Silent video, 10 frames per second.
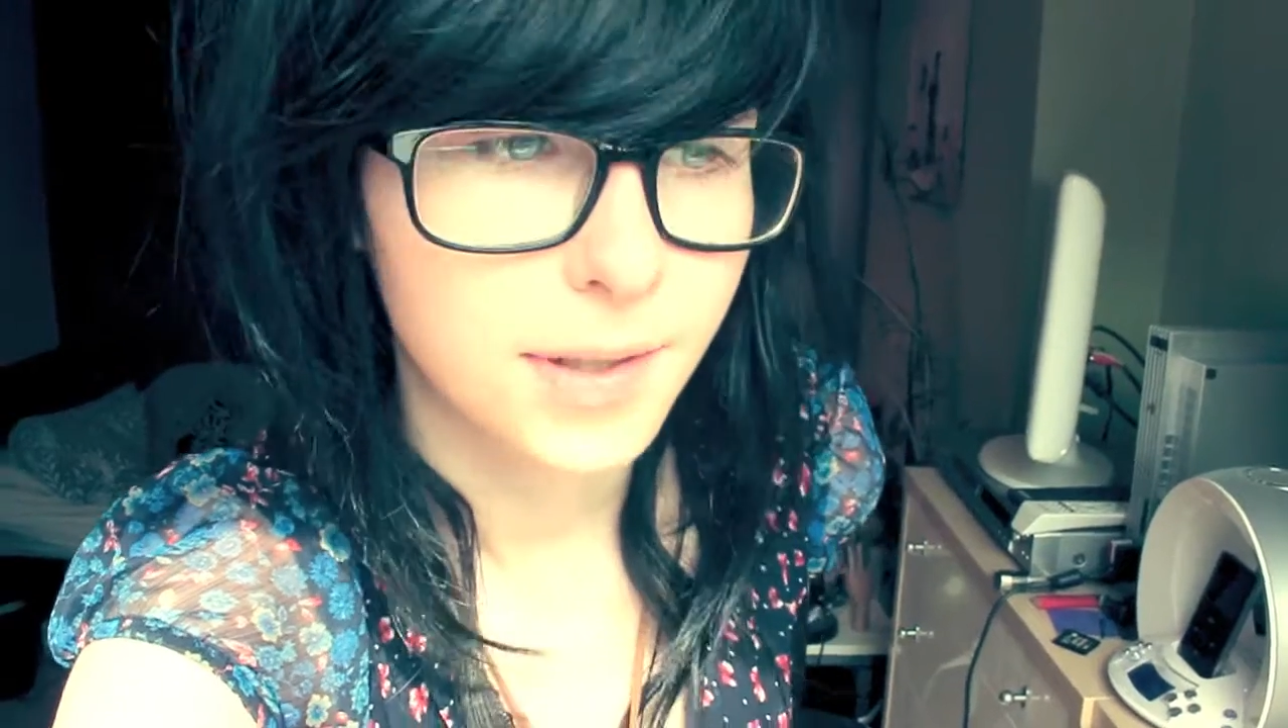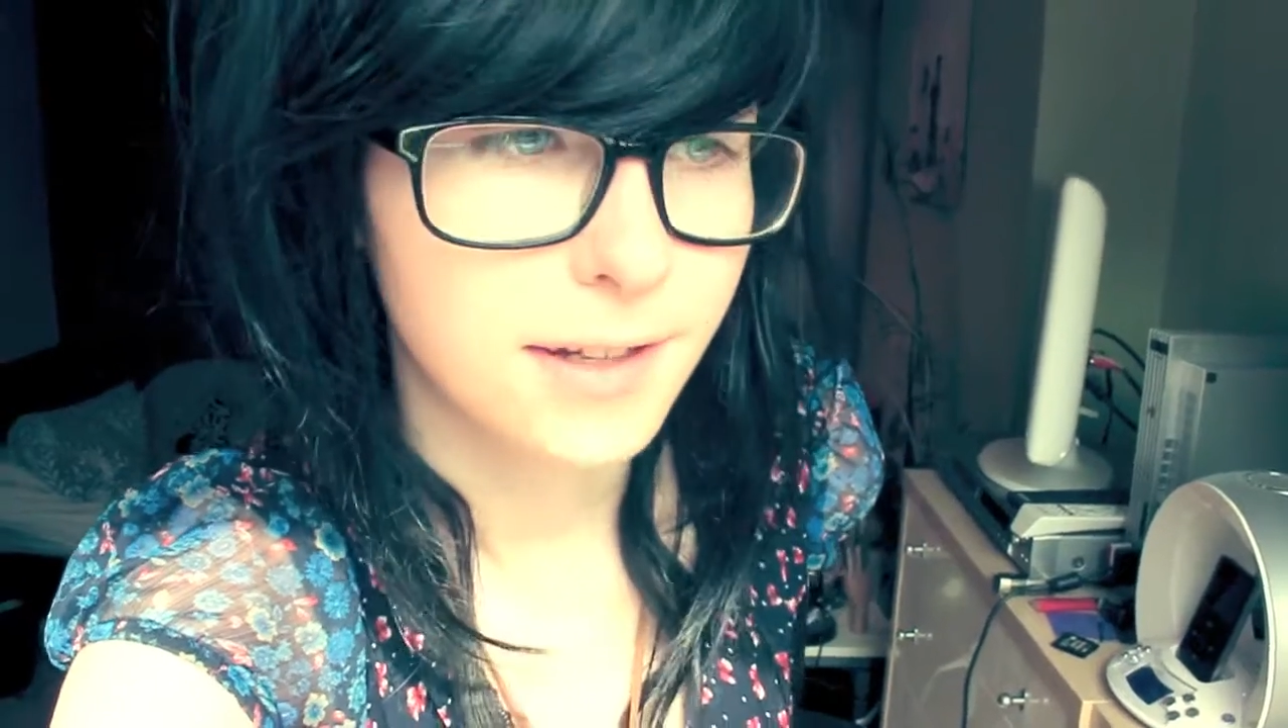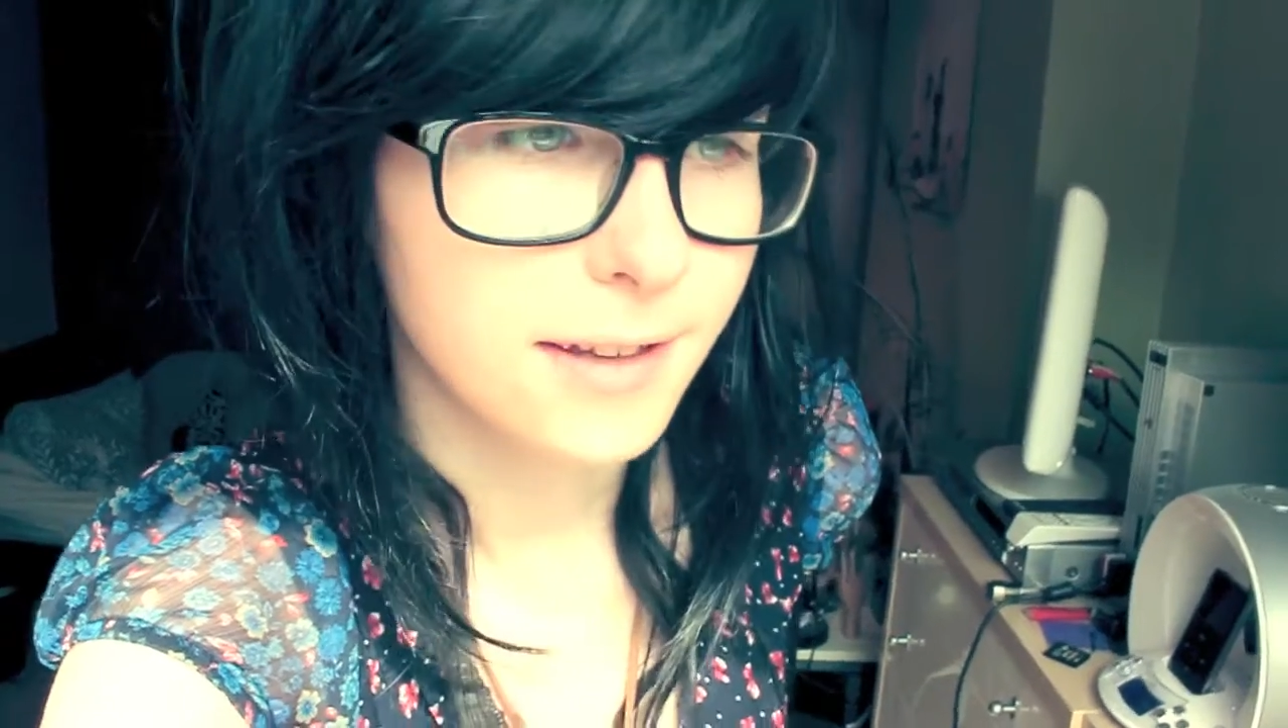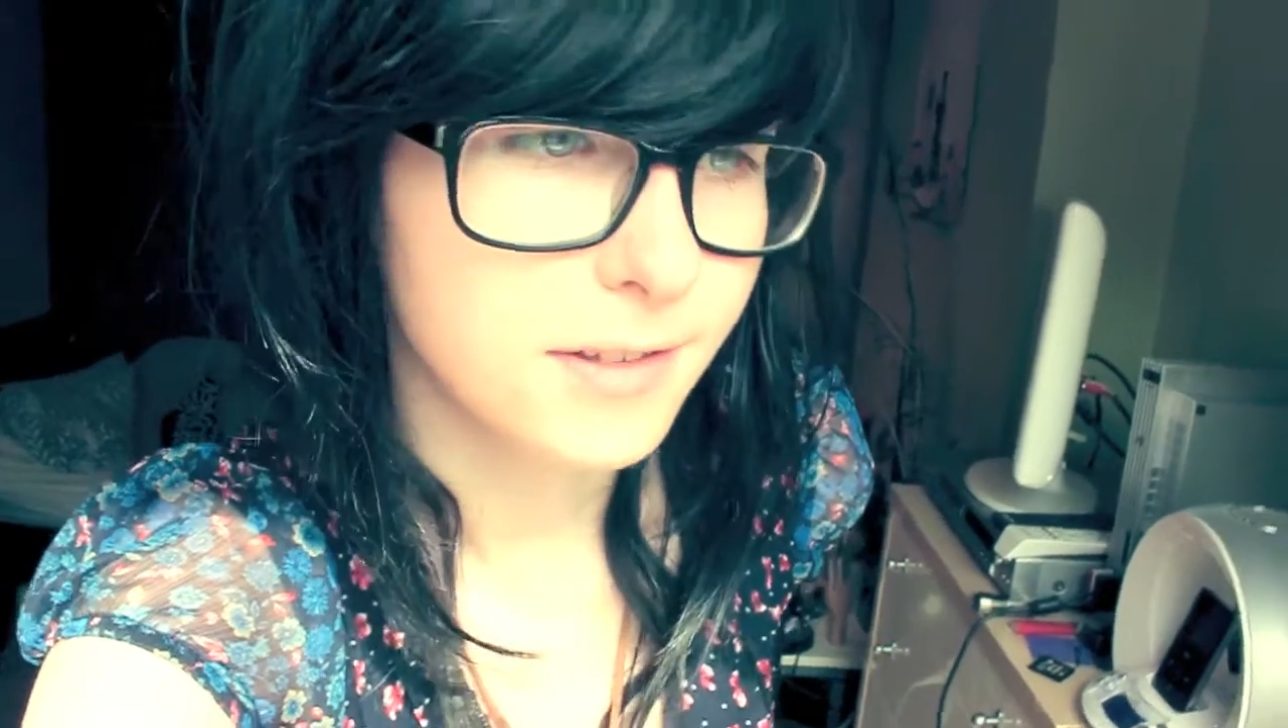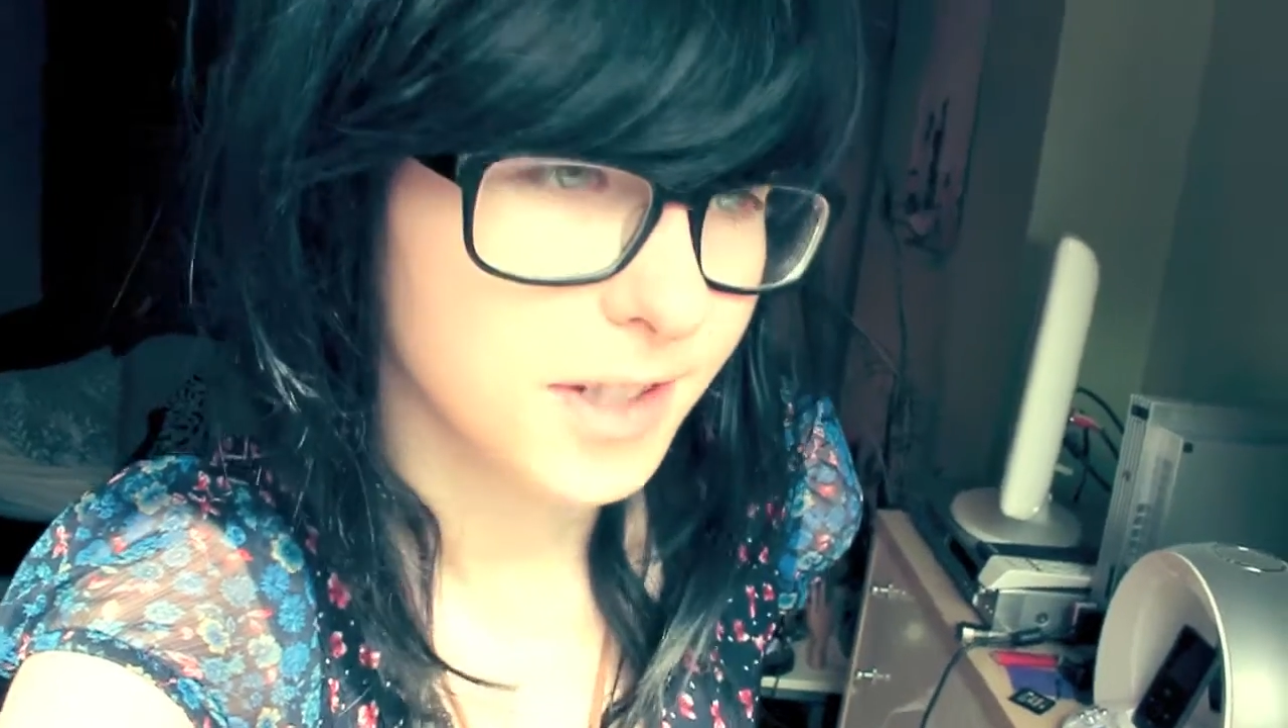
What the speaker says: I went to this